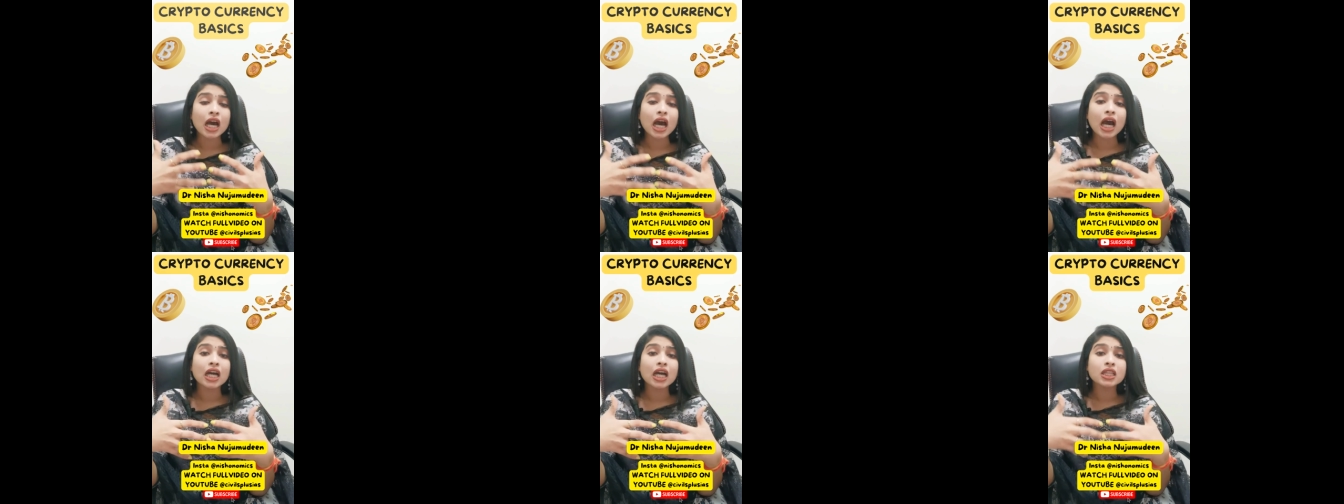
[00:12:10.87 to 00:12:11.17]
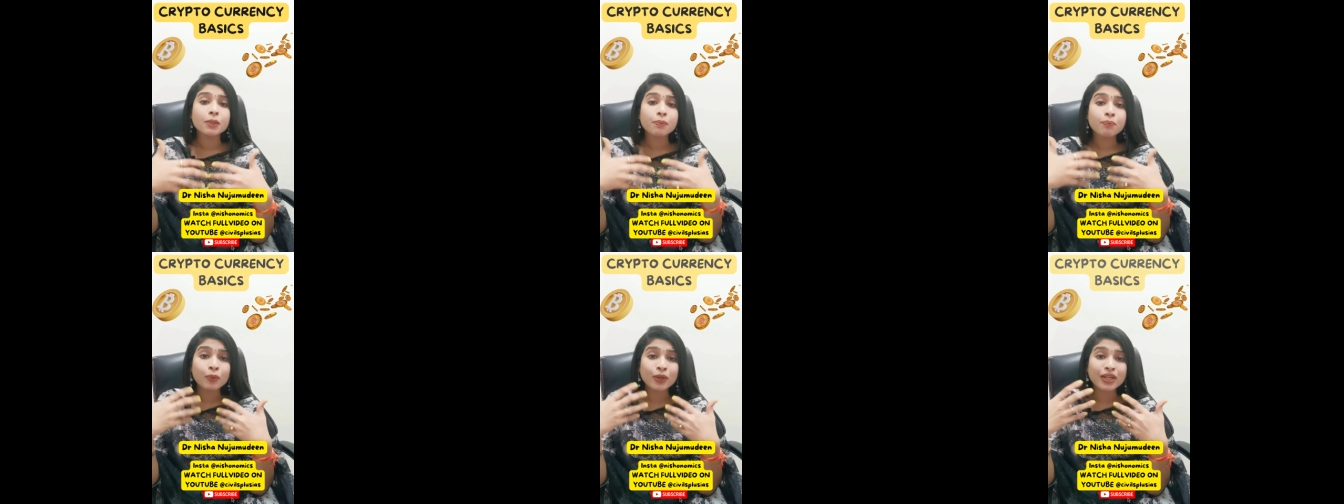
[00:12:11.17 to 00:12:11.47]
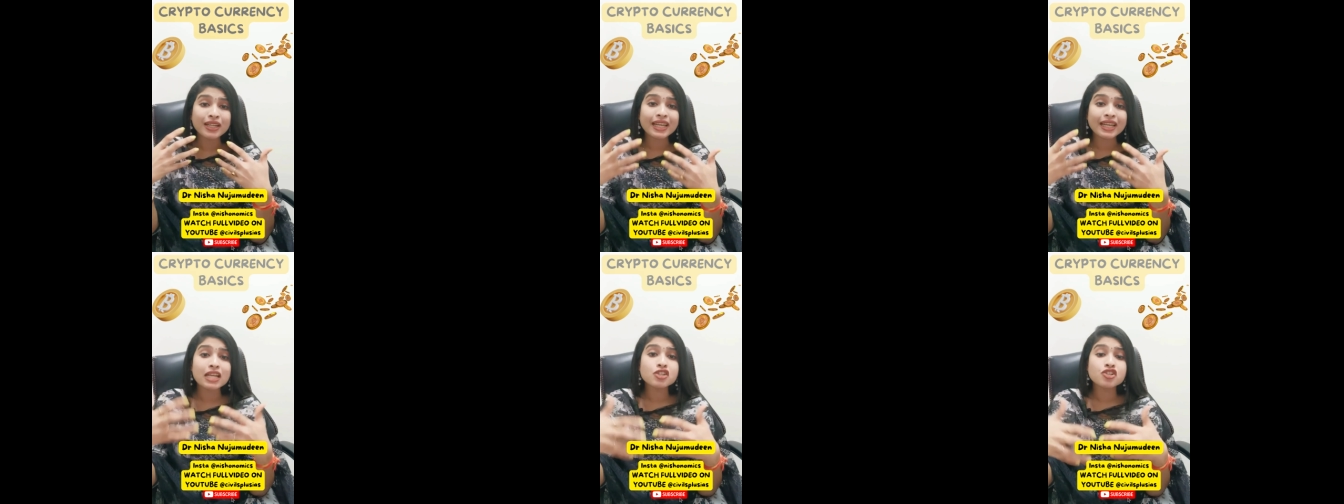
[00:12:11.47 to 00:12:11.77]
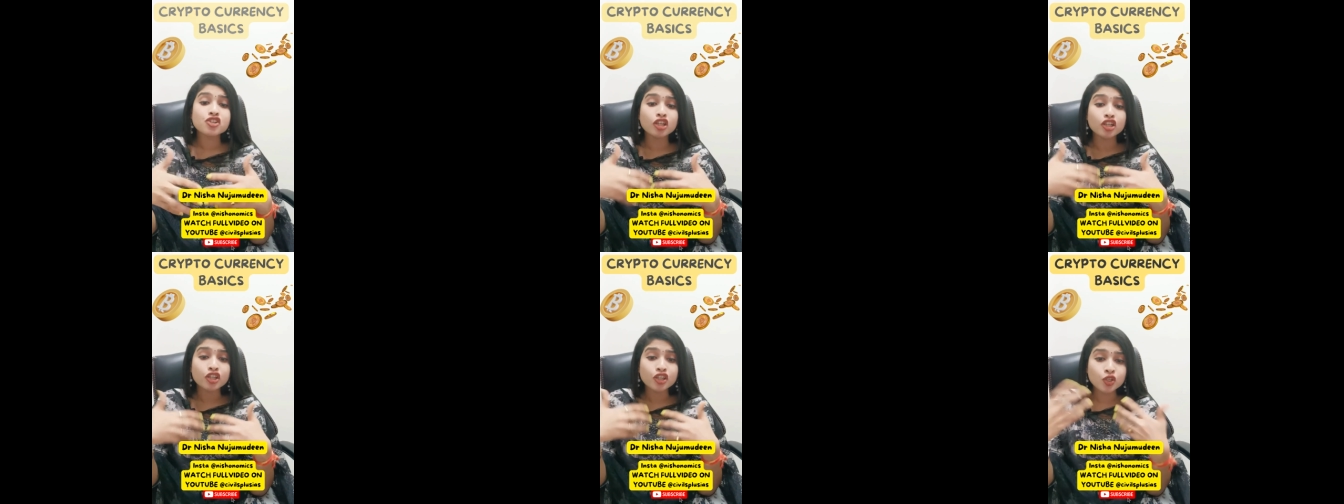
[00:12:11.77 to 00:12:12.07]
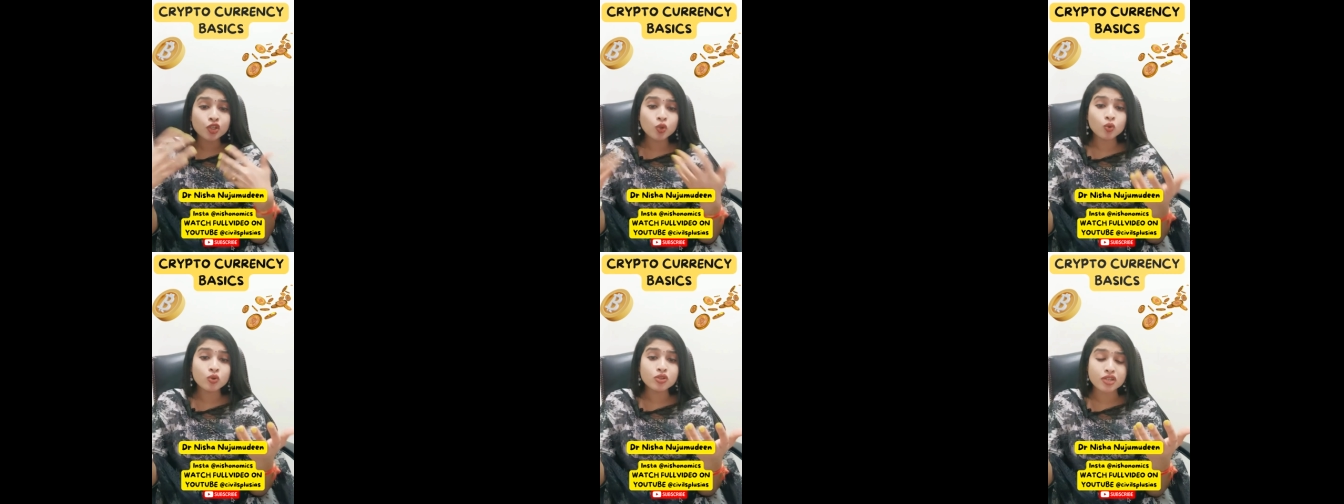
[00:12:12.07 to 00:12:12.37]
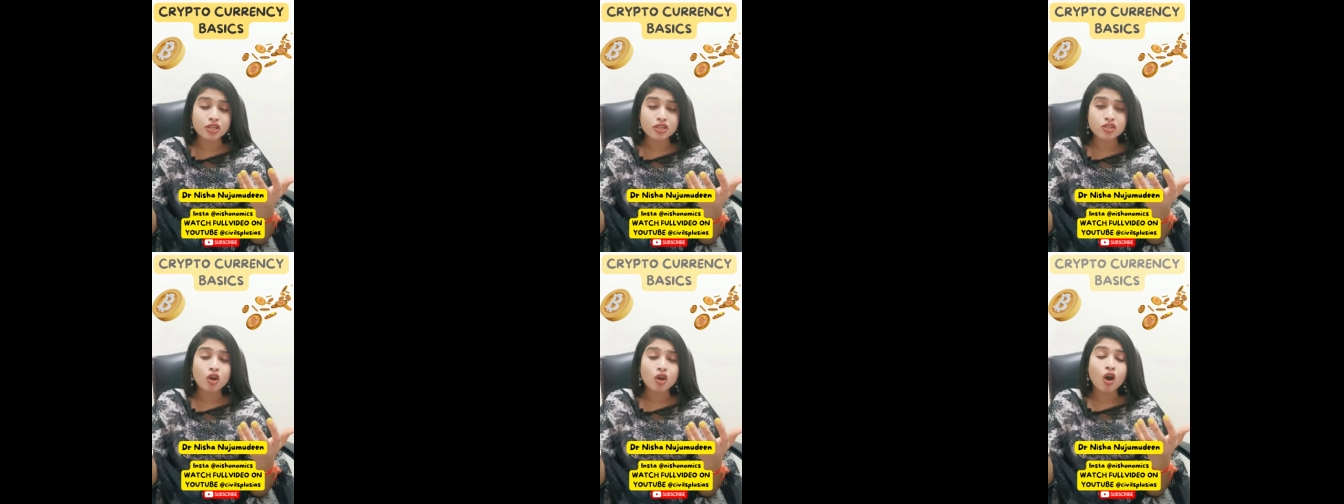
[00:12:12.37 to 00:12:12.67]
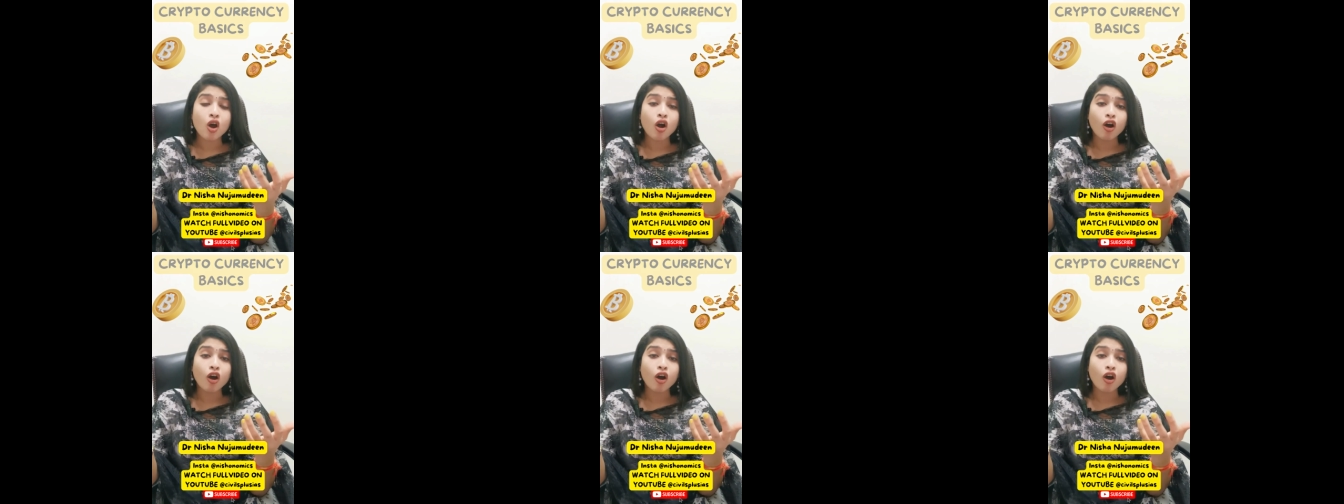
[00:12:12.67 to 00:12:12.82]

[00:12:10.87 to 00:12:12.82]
are the potential uses